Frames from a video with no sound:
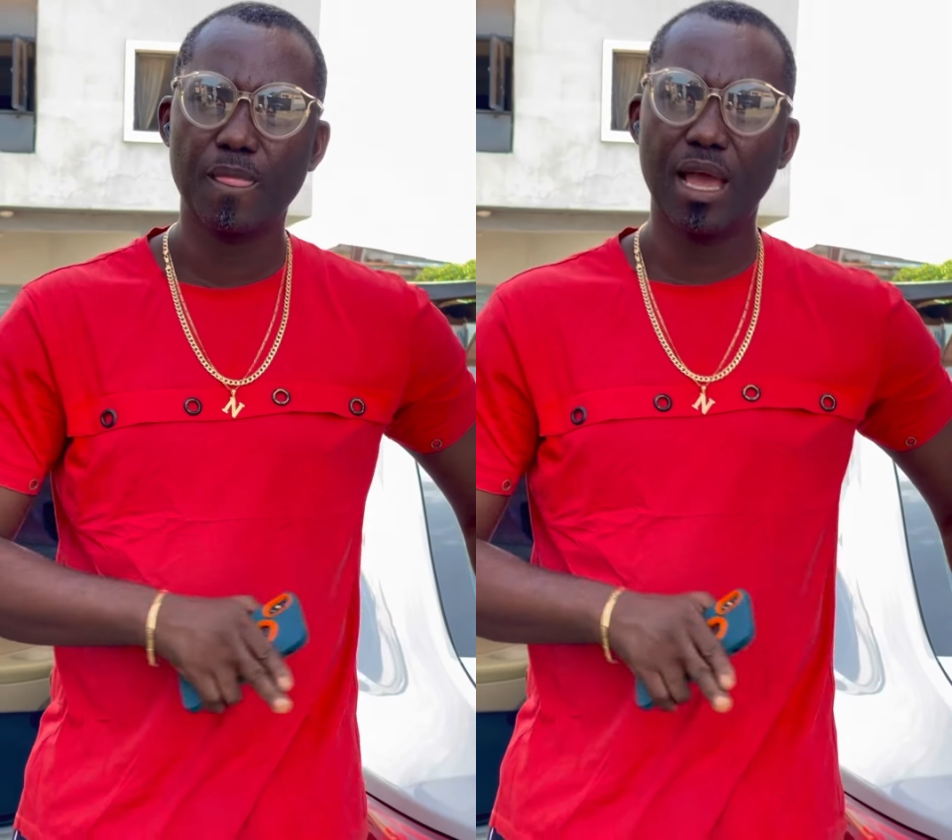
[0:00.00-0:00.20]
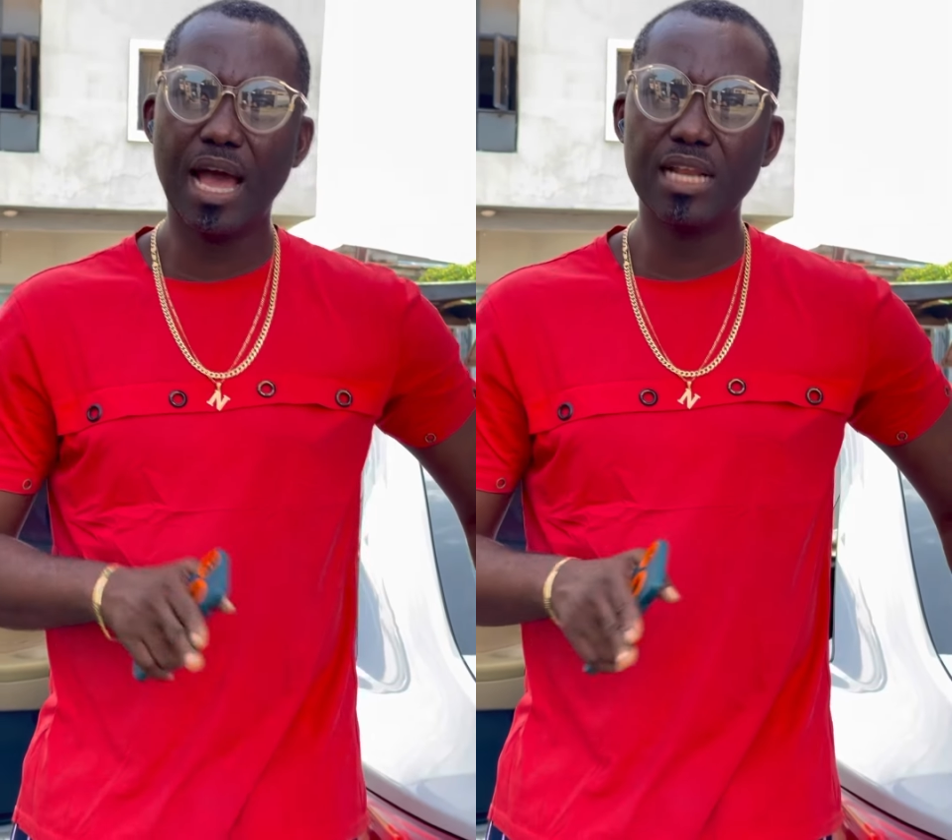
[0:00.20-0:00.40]

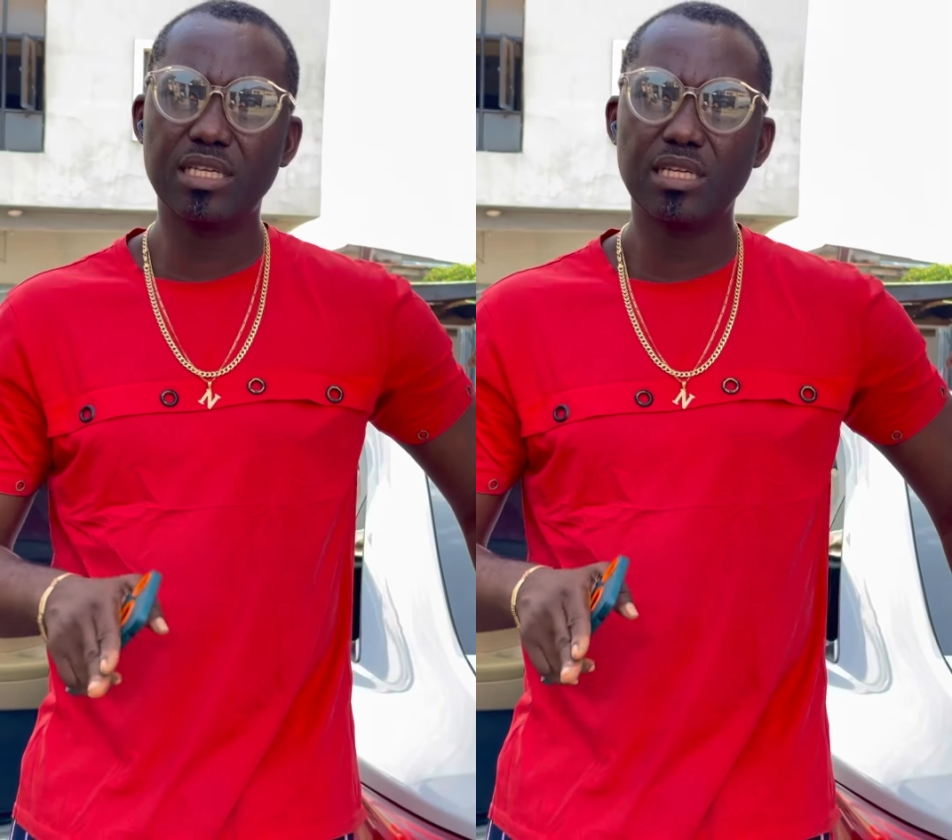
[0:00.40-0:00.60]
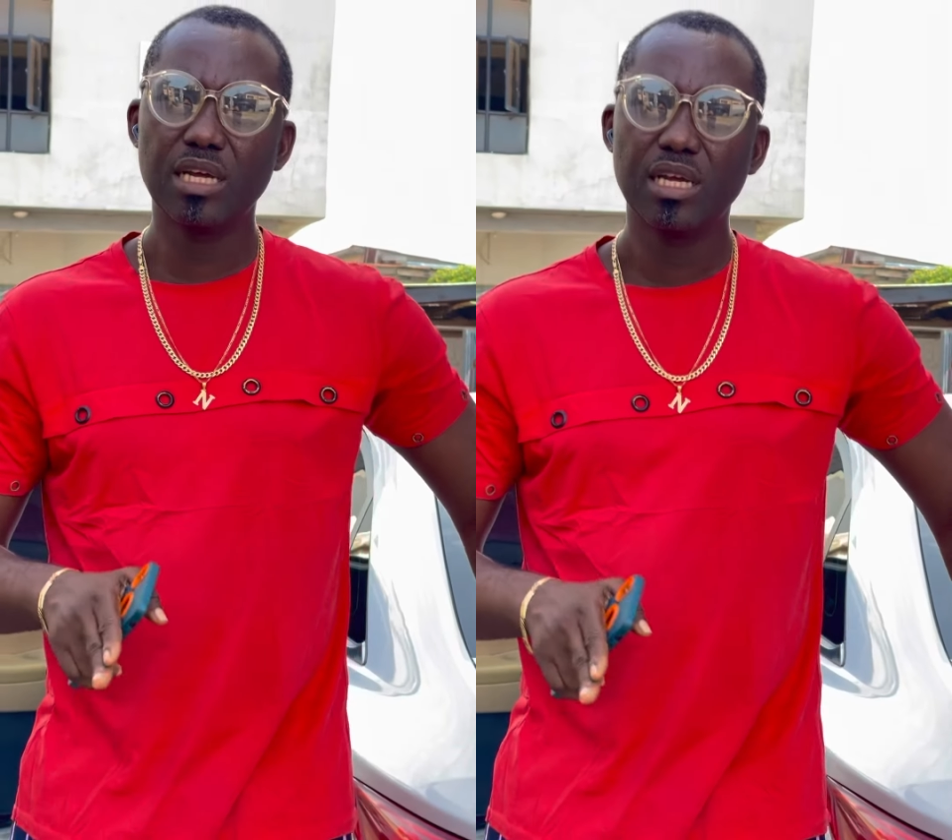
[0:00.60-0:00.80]
And
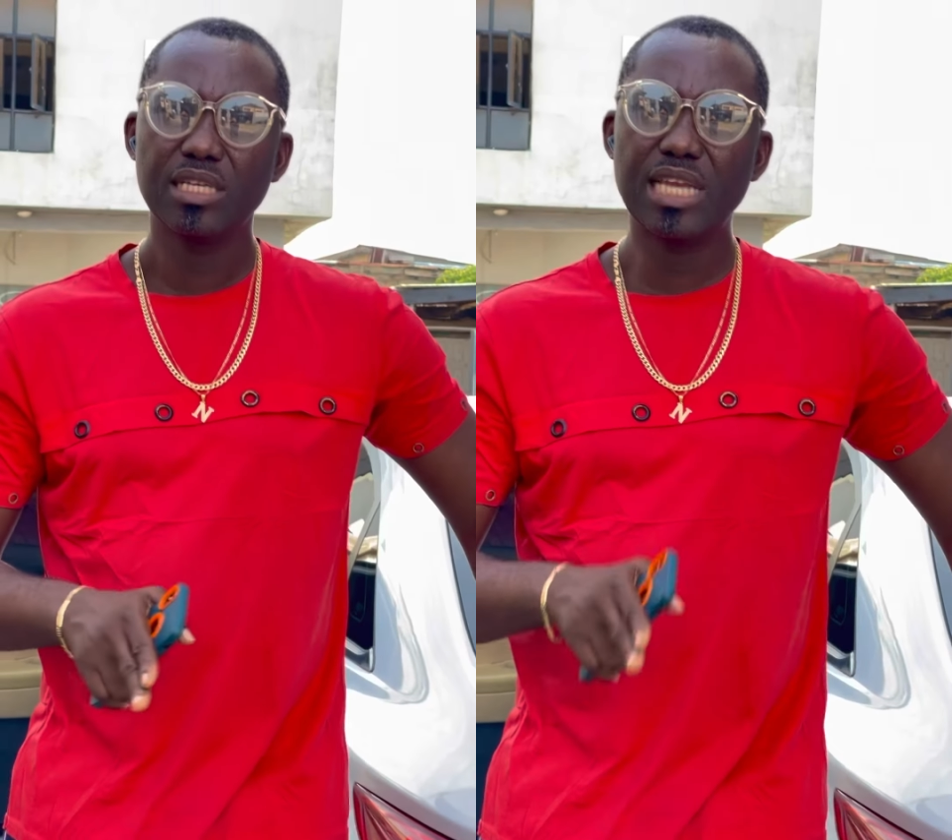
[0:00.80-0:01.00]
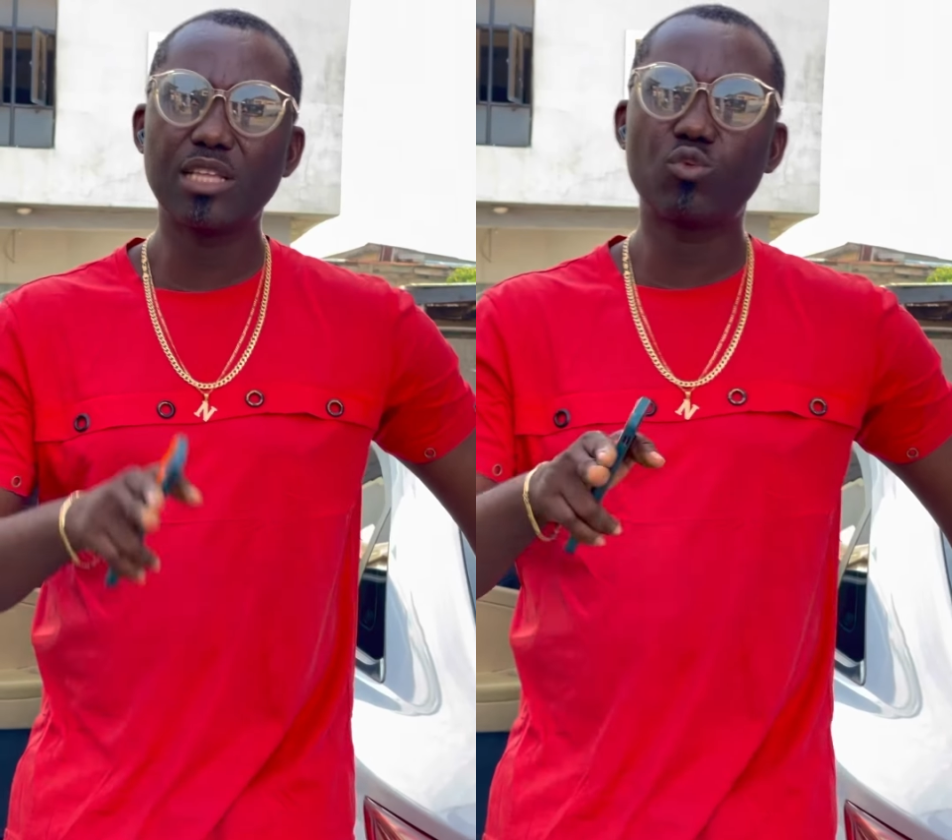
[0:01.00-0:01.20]

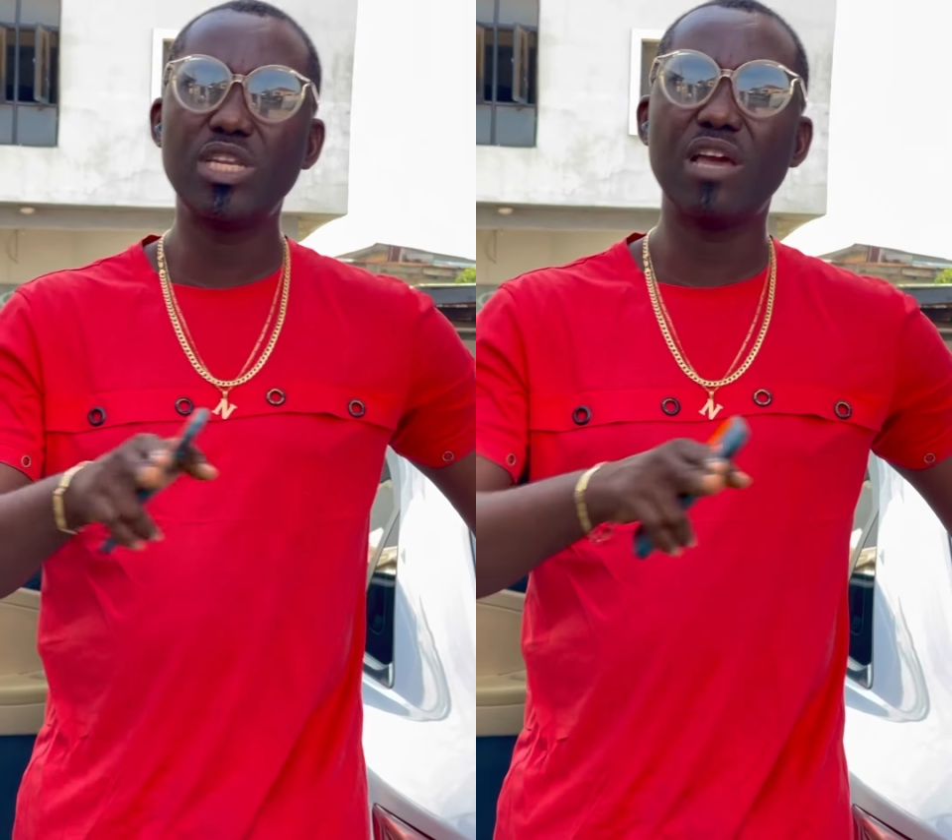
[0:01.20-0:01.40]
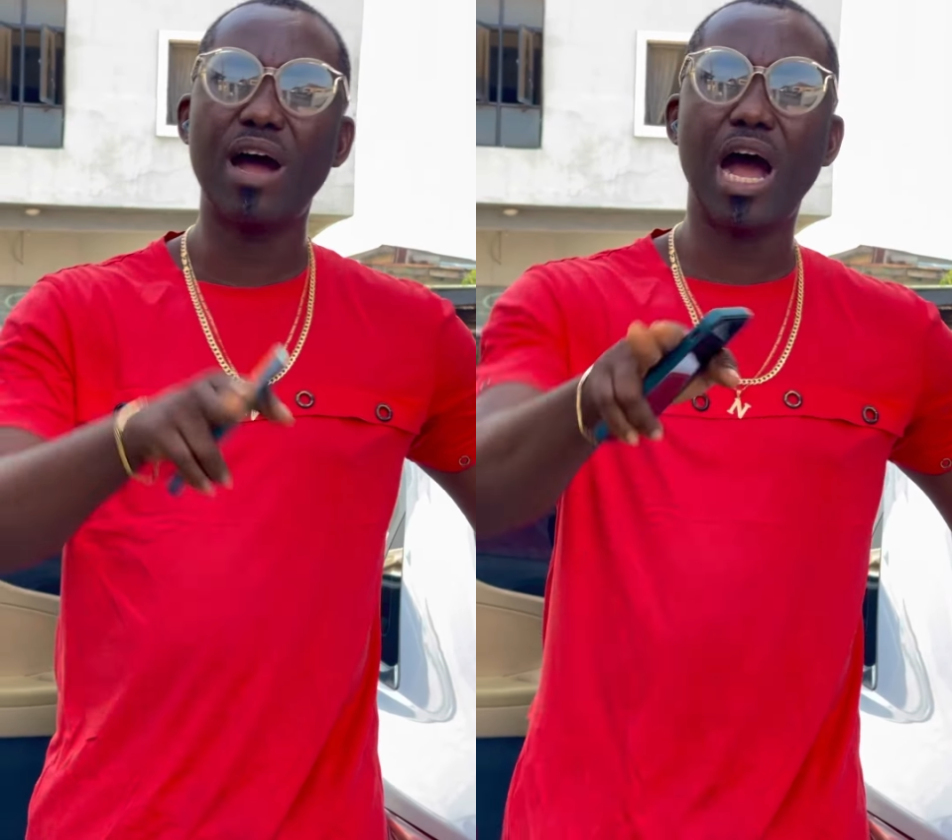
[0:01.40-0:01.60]
that will
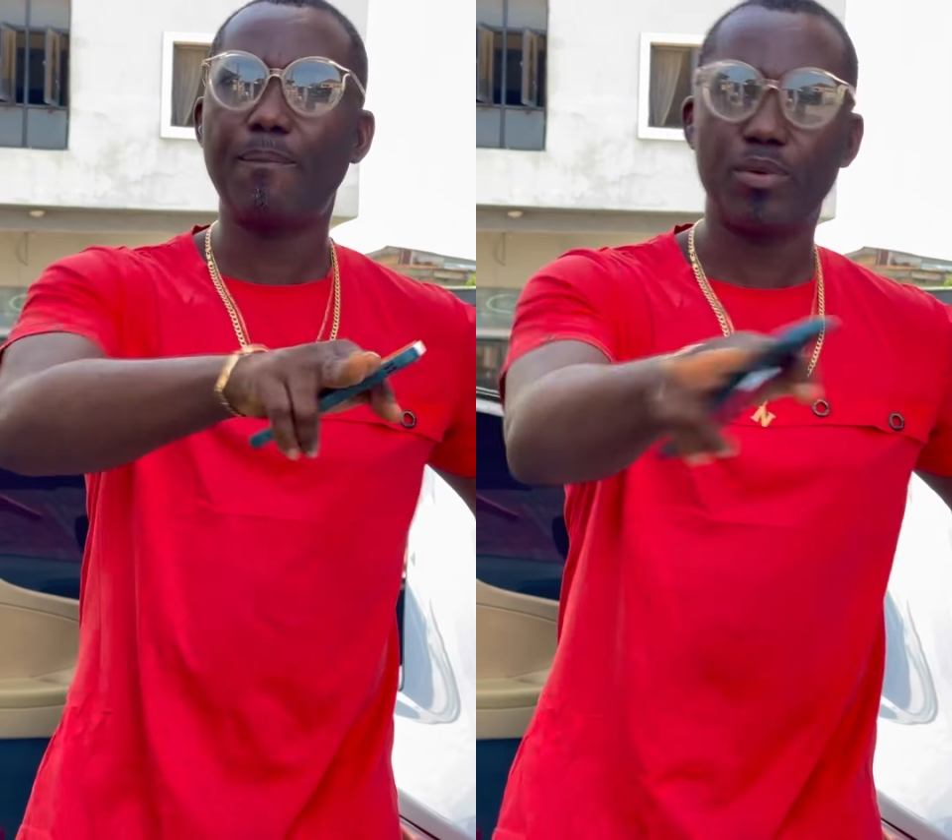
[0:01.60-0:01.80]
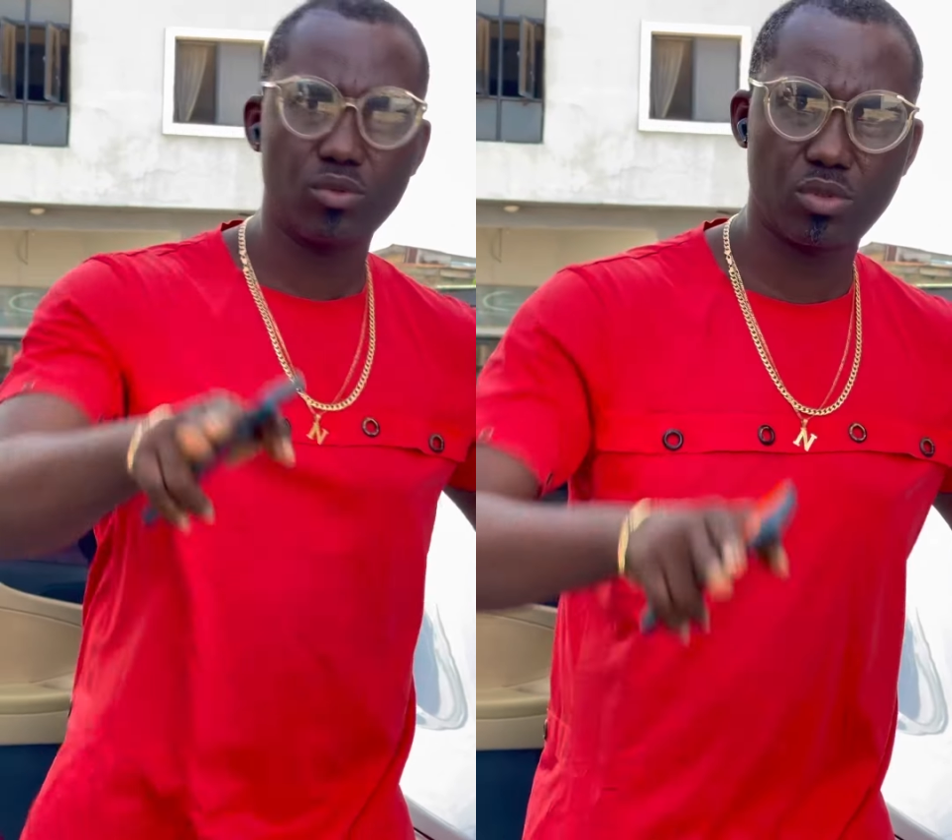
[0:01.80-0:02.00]
never happen.